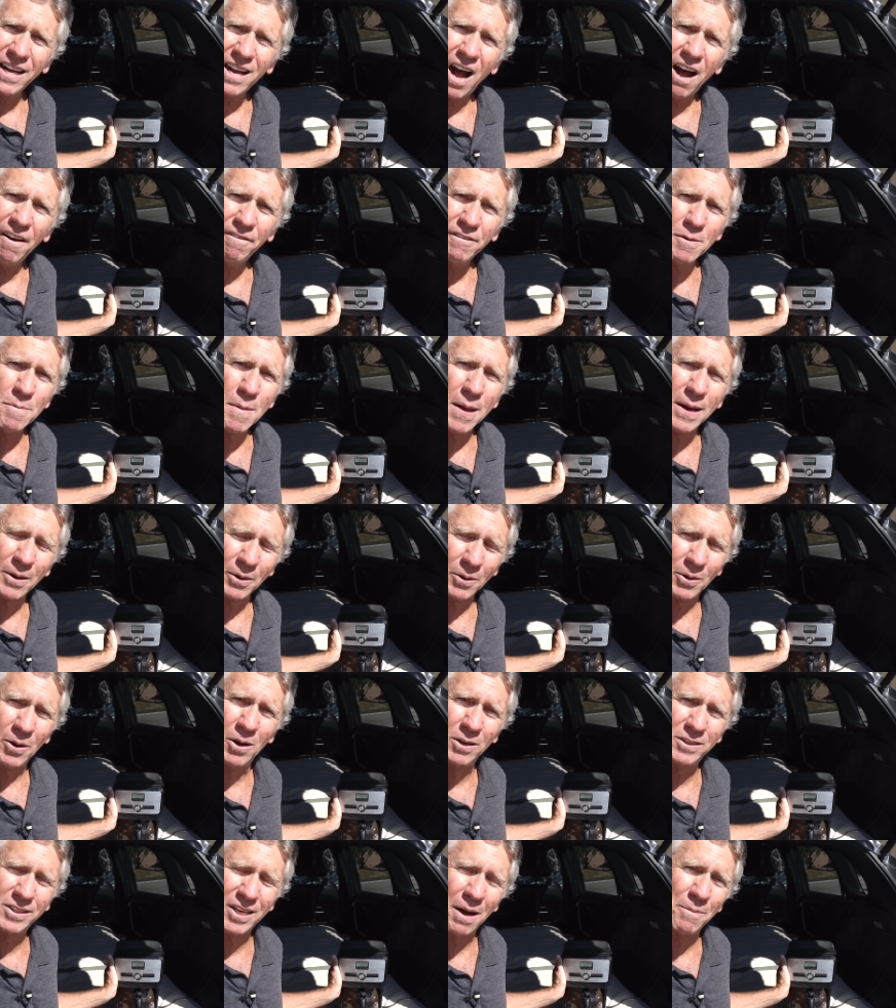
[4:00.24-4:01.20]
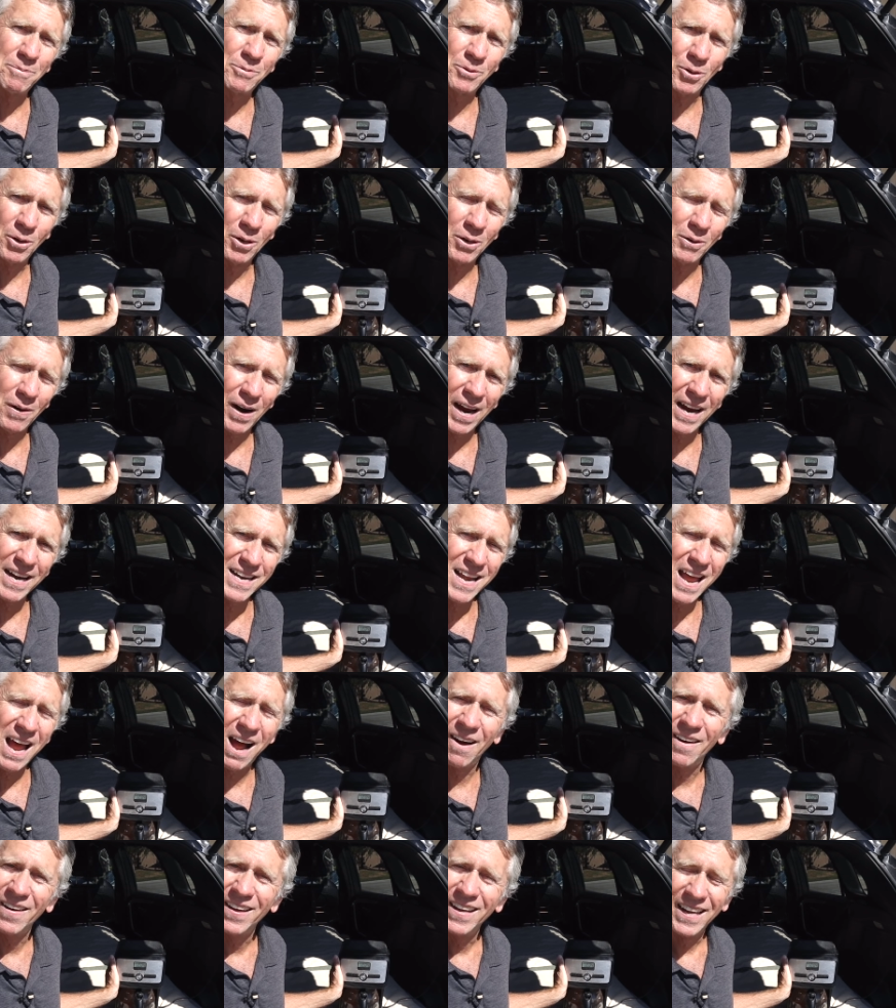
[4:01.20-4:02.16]
a coffee maker hooked up to it right
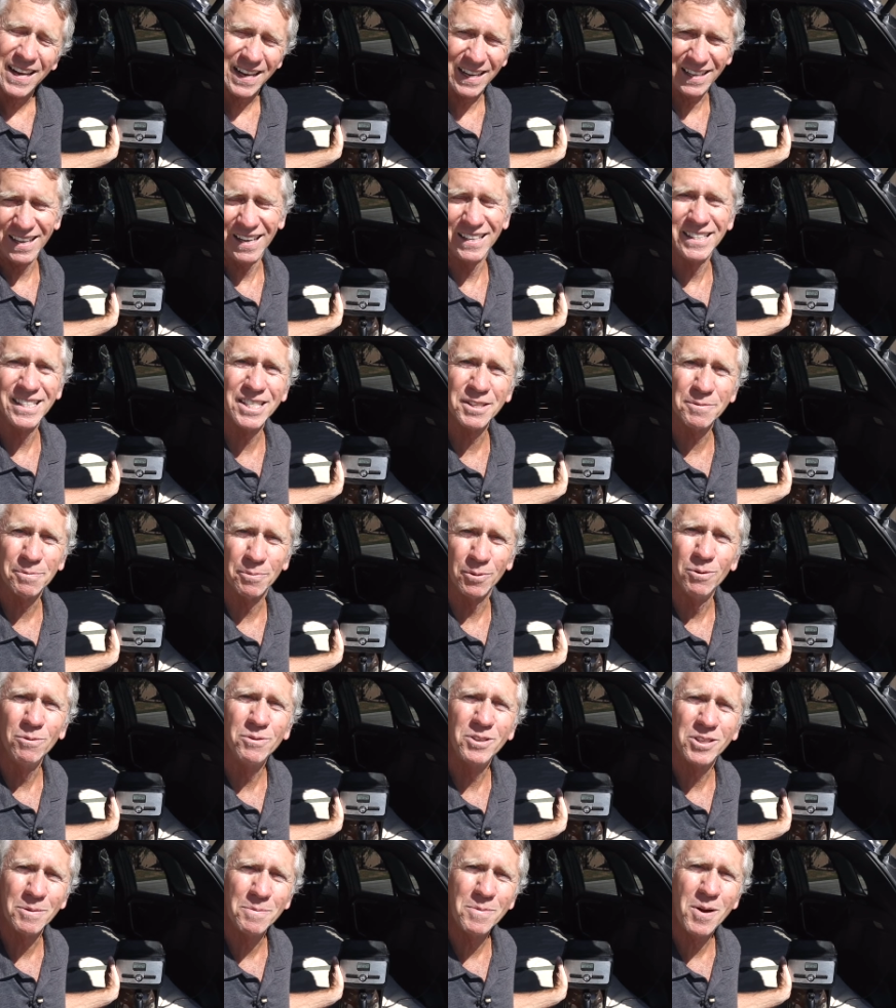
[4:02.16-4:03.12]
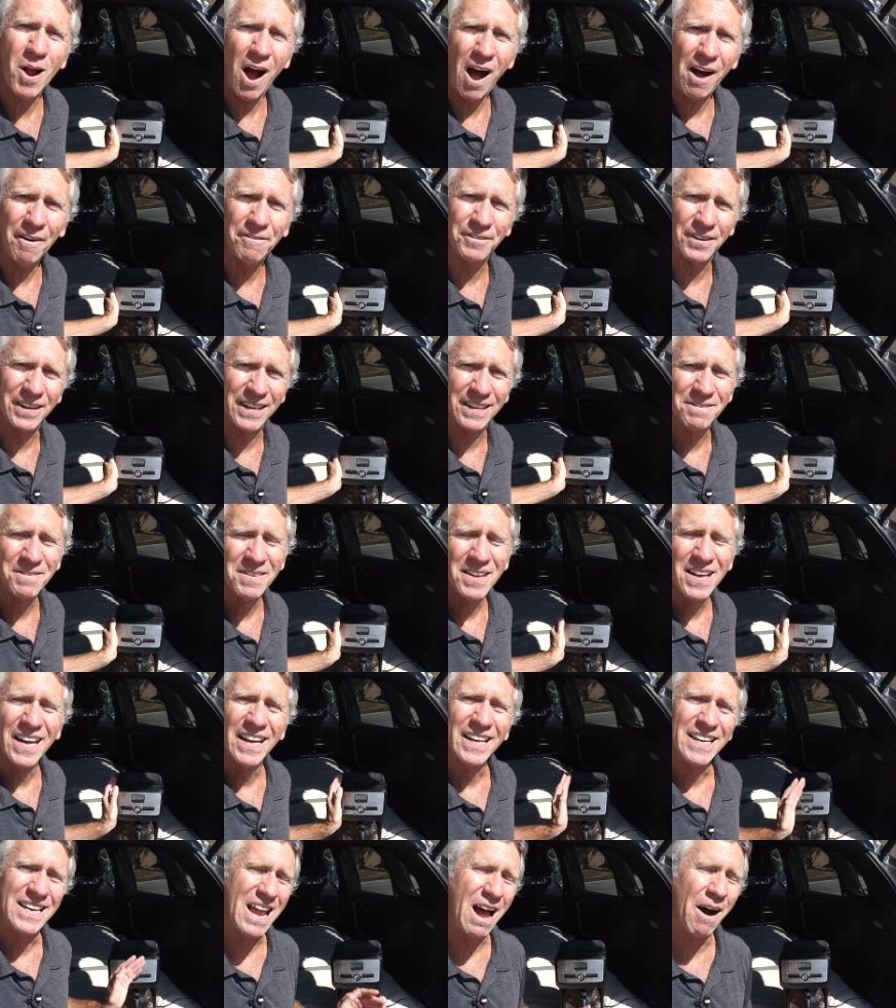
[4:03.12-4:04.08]
now, and I just brewed some coffee.
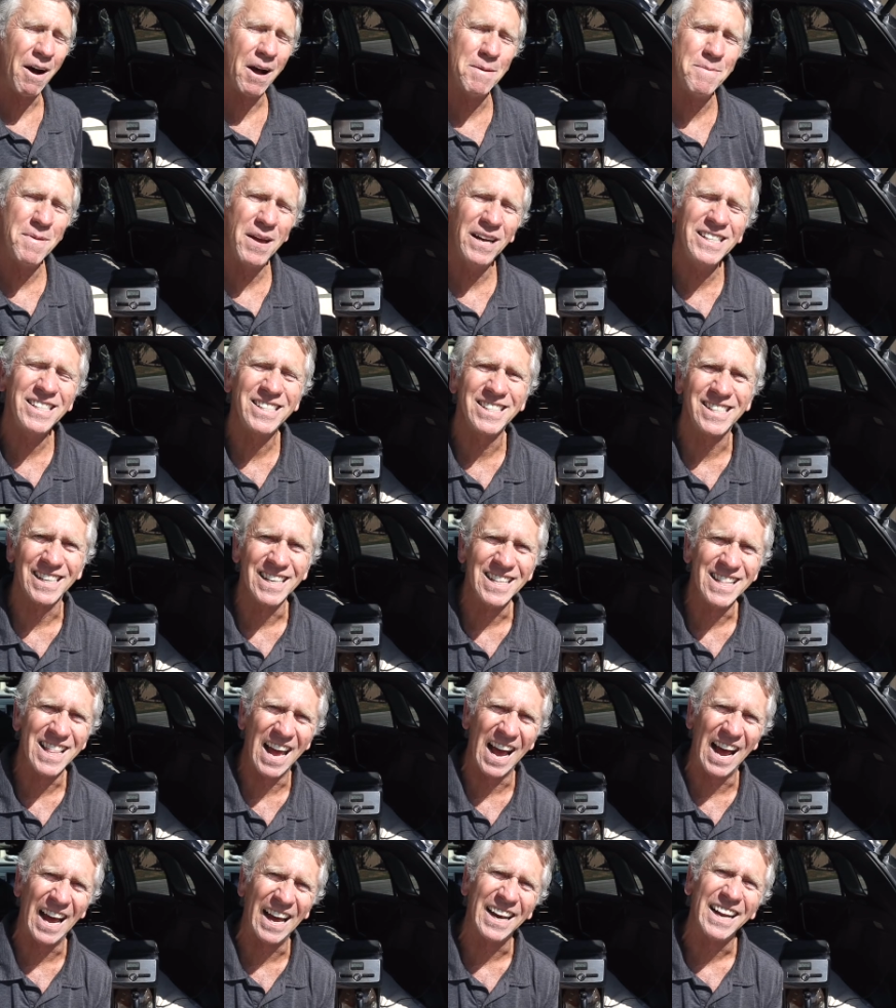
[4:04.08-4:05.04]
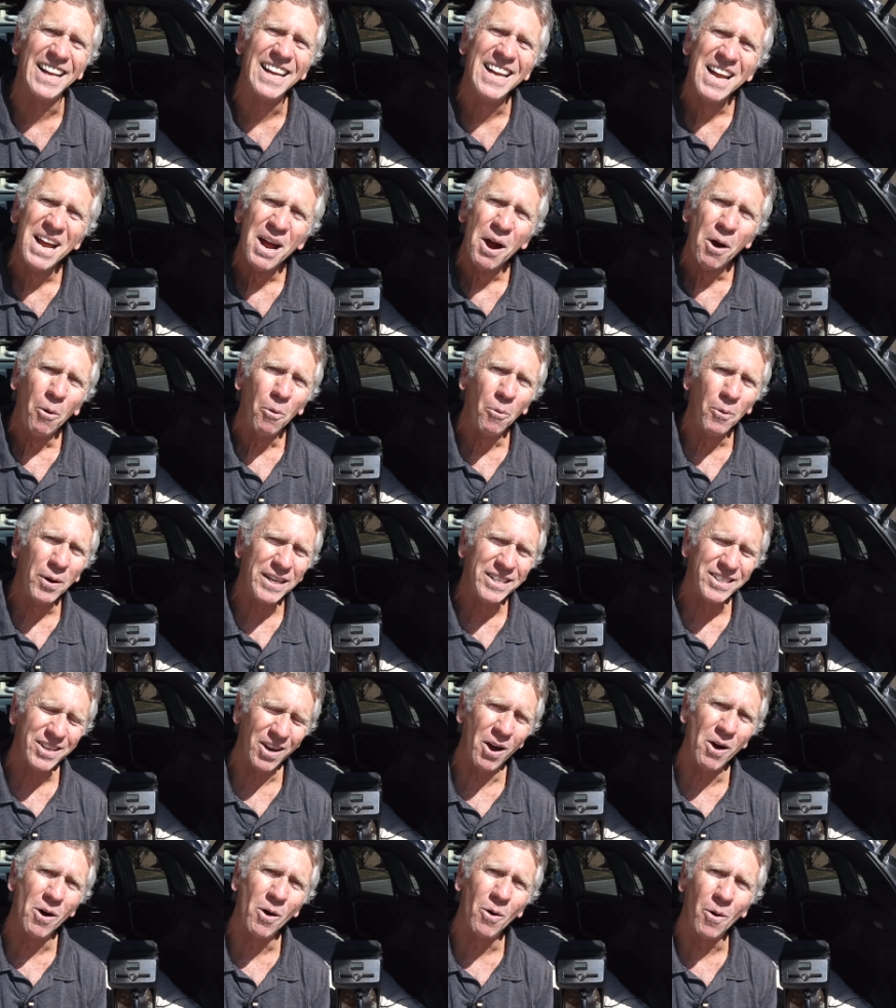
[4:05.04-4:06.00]
Now I mentioned that we
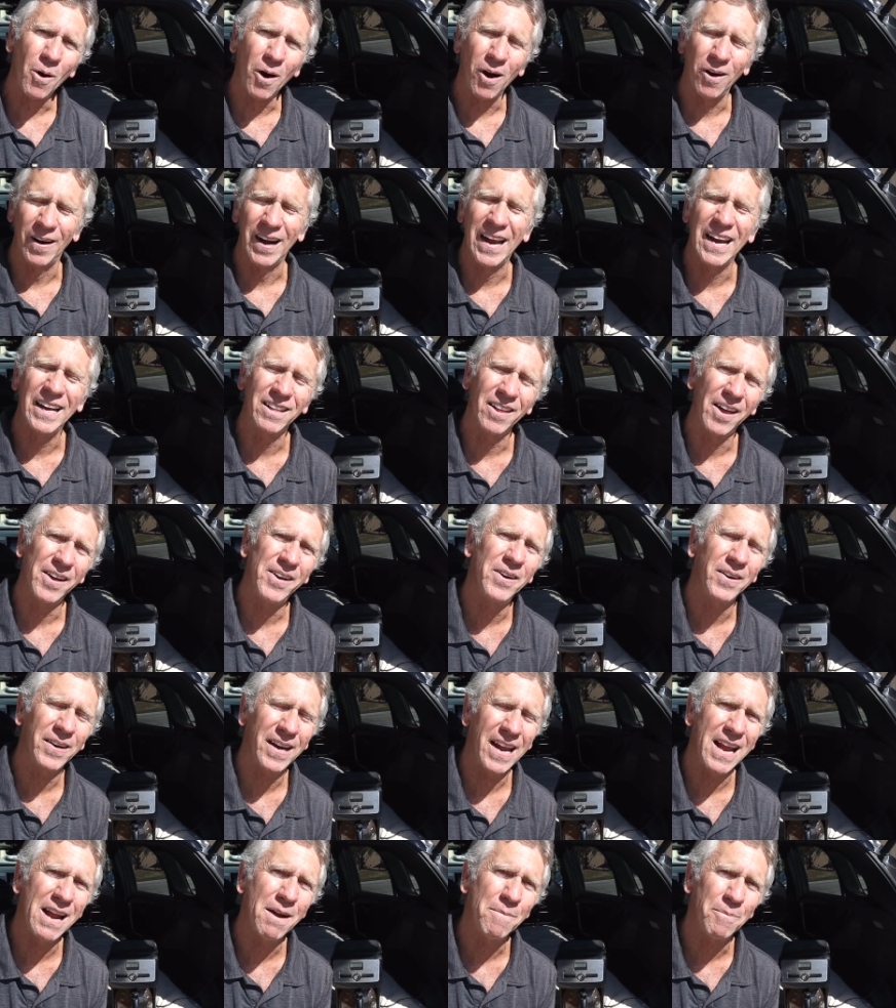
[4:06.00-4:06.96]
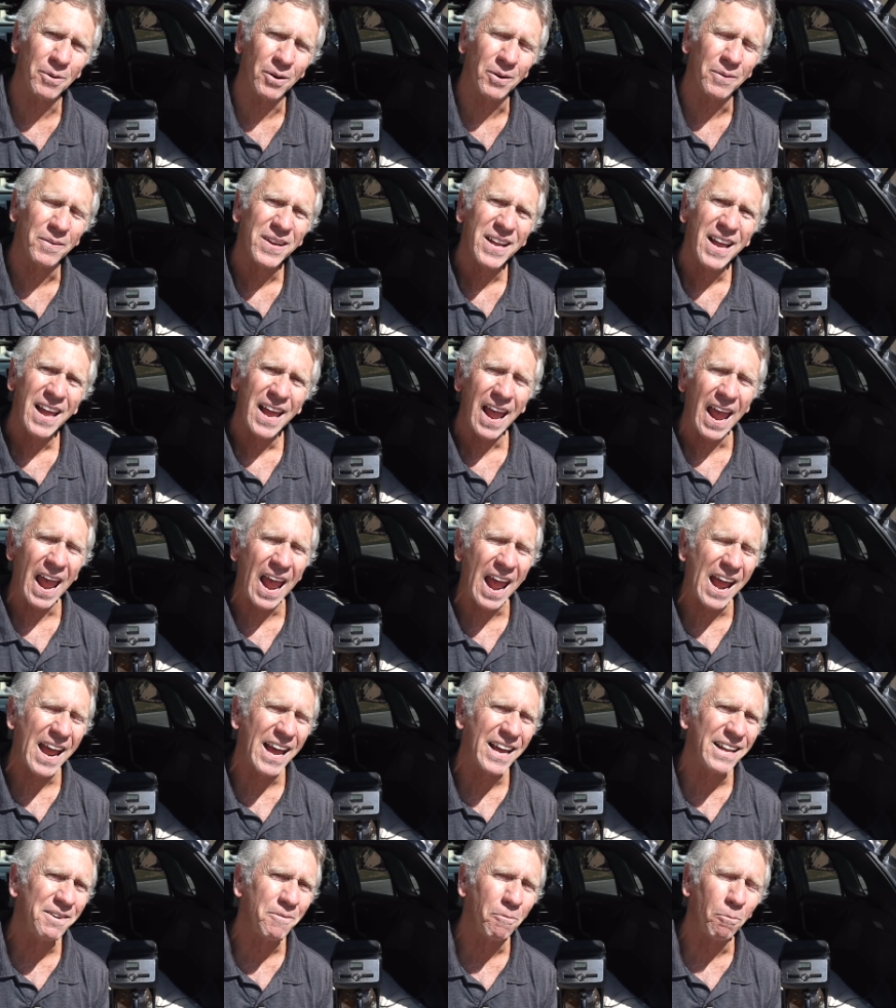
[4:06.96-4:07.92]
tow our A-liner camper,
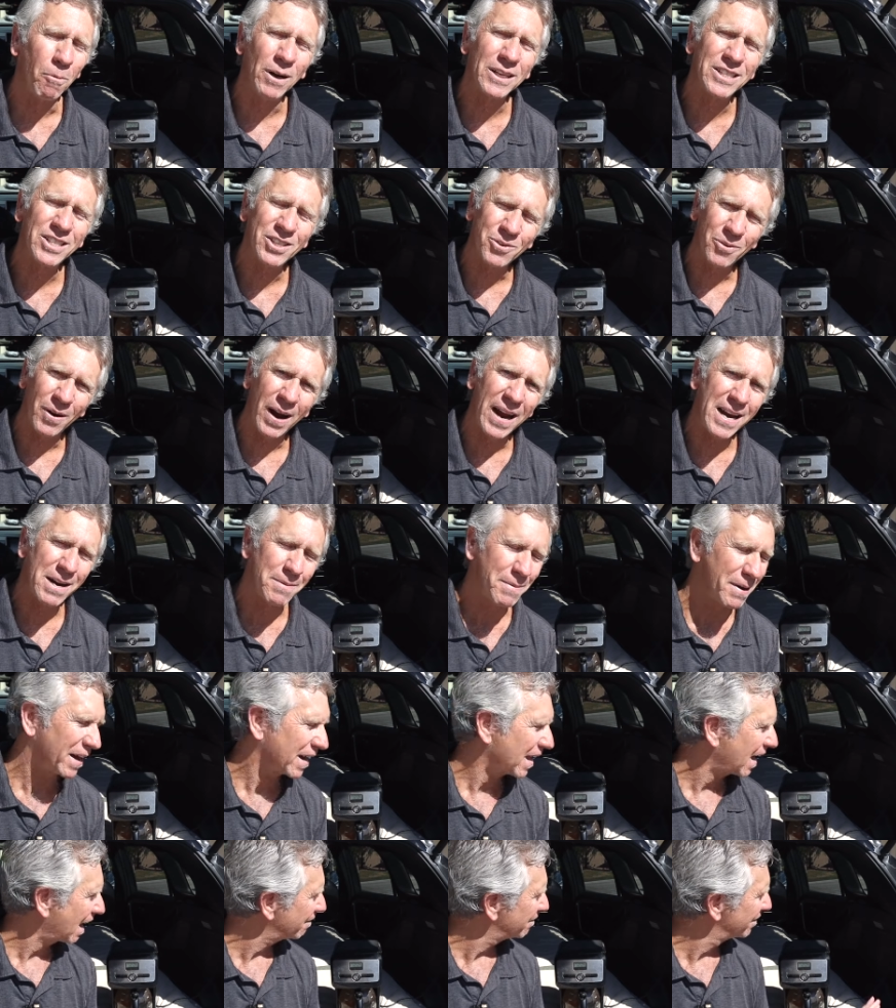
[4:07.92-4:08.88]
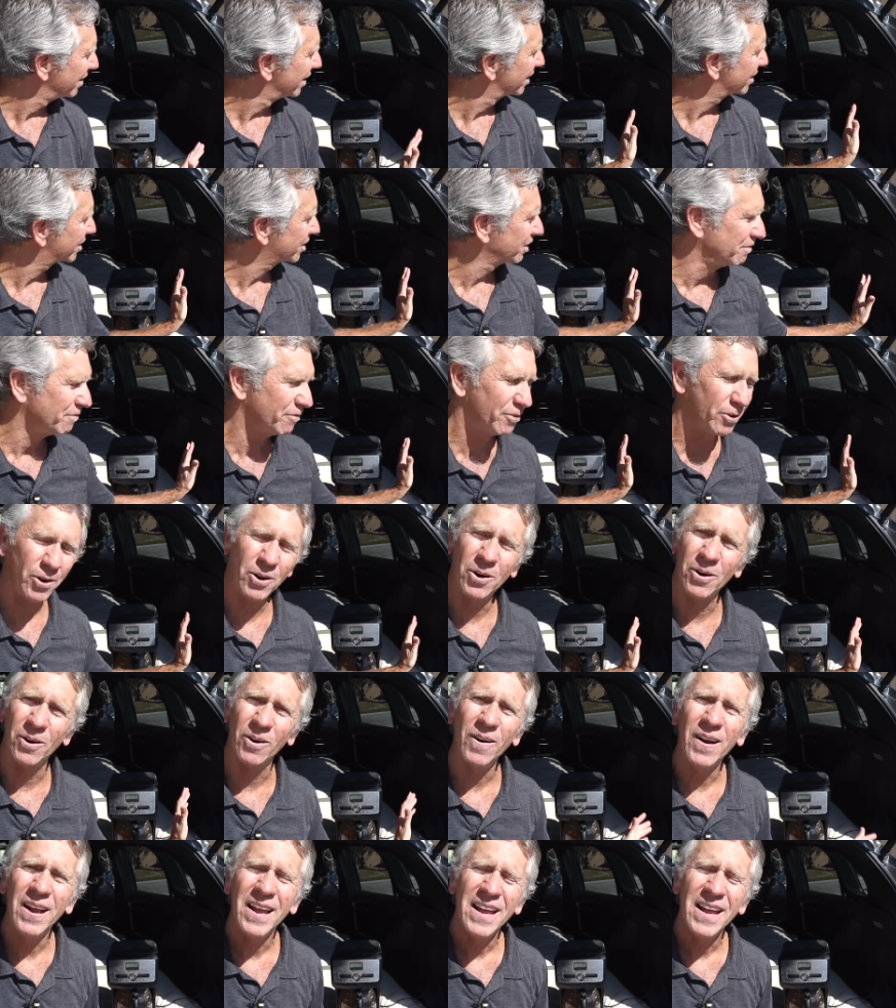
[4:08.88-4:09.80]
and what's great about having this inverter